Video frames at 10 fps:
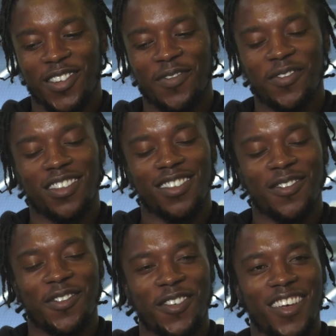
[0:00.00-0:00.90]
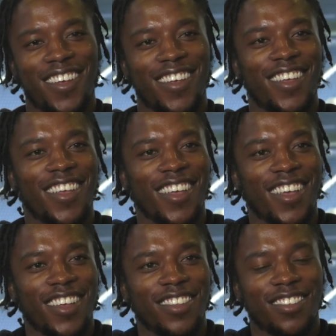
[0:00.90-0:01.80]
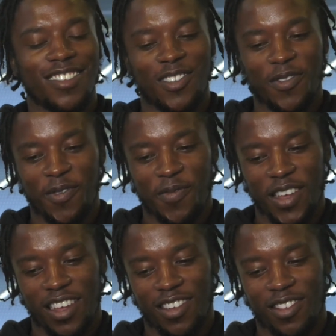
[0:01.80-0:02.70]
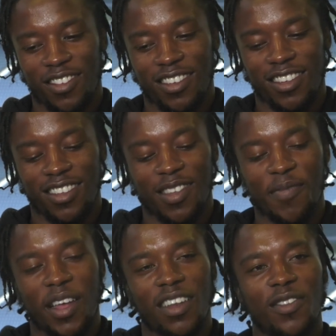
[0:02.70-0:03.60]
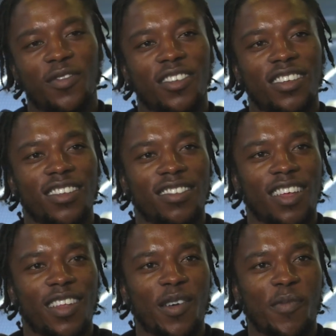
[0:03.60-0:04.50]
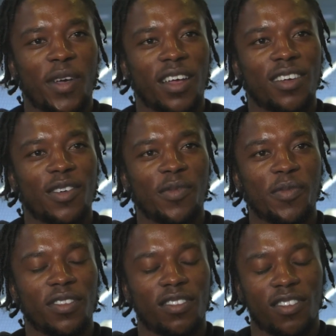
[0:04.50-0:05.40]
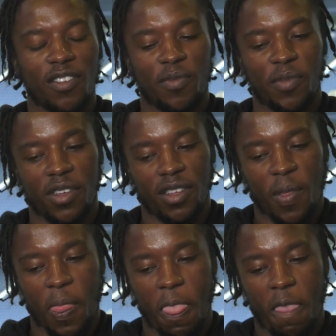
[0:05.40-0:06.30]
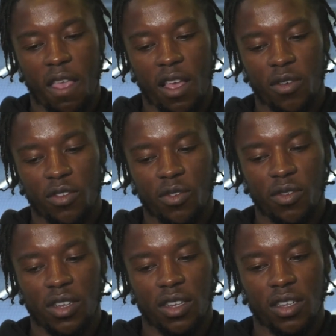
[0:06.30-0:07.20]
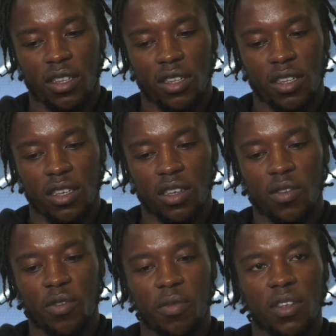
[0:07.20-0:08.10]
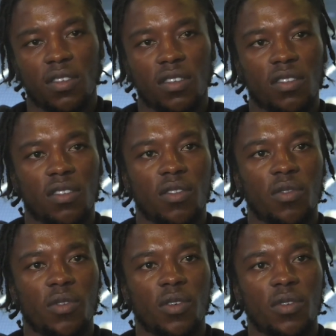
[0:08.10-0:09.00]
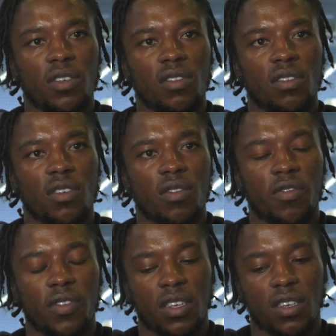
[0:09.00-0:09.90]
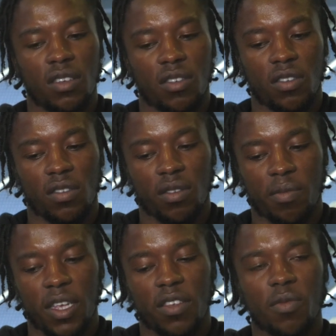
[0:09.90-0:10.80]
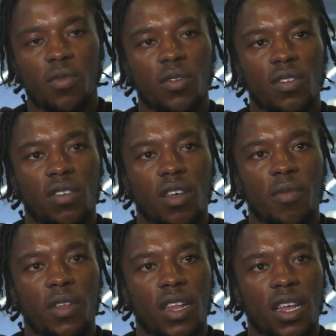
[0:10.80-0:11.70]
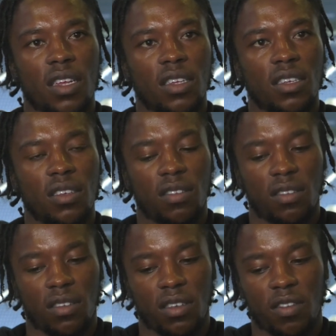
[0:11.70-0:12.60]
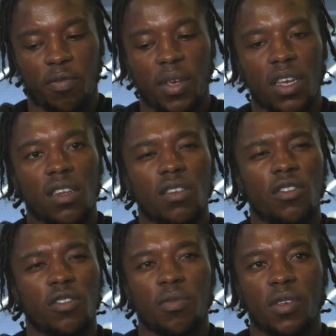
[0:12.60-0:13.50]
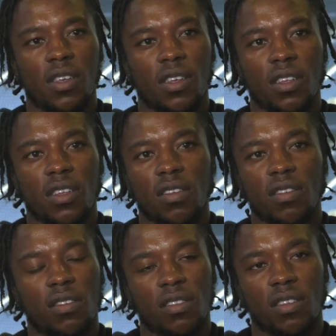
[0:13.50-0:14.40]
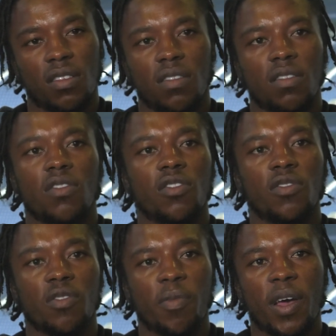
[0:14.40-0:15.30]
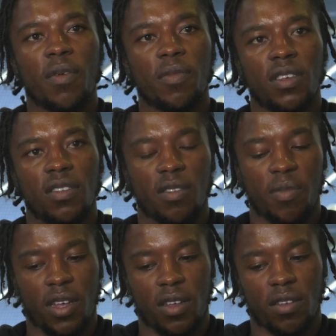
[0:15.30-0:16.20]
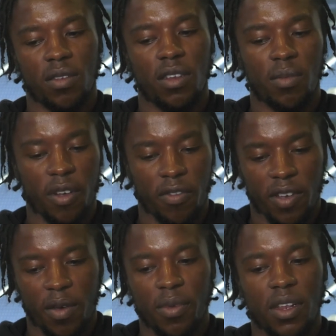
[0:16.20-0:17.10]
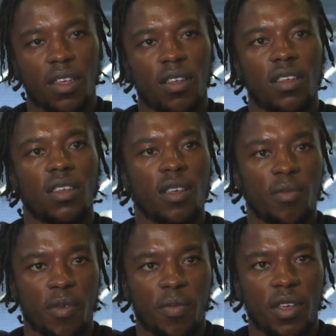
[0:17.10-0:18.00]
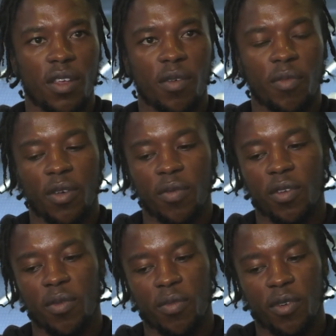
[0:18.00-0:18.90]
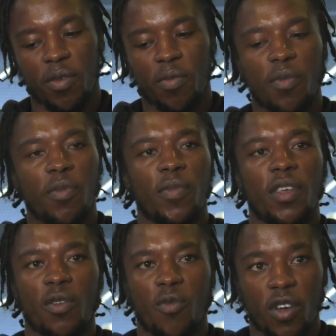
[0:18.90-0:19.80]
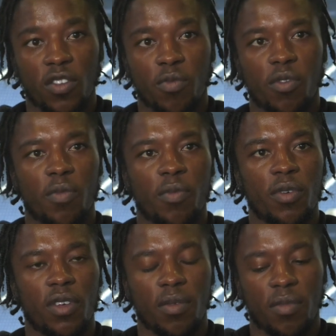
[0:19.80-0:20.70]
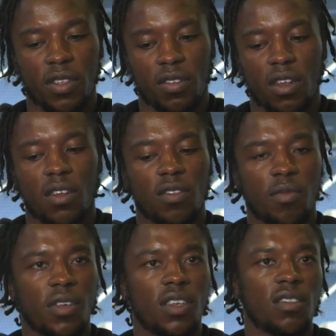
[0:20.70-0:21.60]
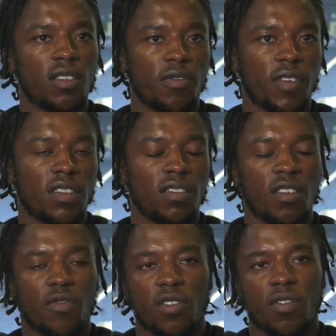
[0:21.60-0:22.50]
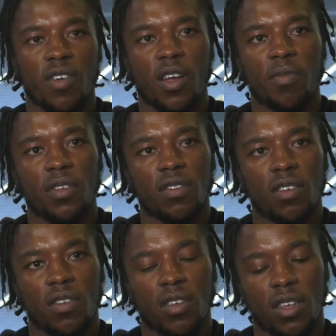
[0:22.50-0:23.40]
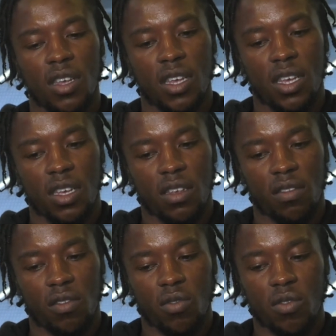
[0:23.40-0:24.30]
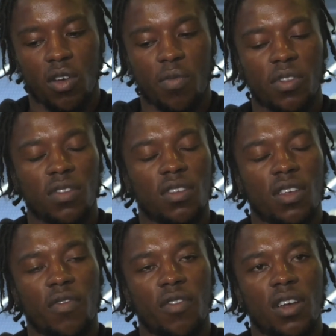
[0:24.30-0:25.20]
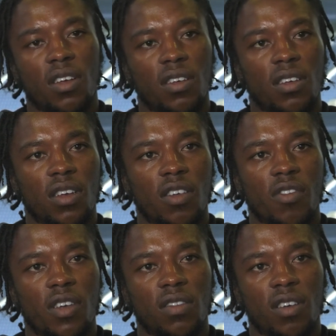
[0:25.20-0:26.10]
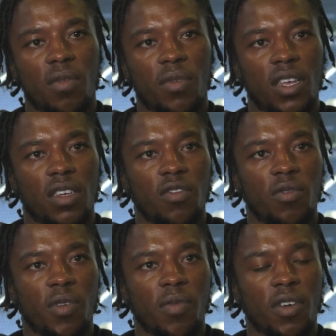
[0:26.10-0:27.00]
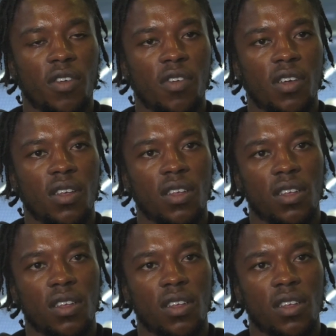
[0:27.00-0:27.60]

my number to since coming back, because the demand of tickets now that I'm back home and stuff, but it was all in good messages and goodwill, which is a good thing. It just makes me more determined that it's bigger than just me. This isn't just about me, it's about my family. Me being a Birmingham boy, but me being a West Brom boy, it means a lot to me, to the fans and everyone around me. So it's all coming together at a great time and age for me in my career.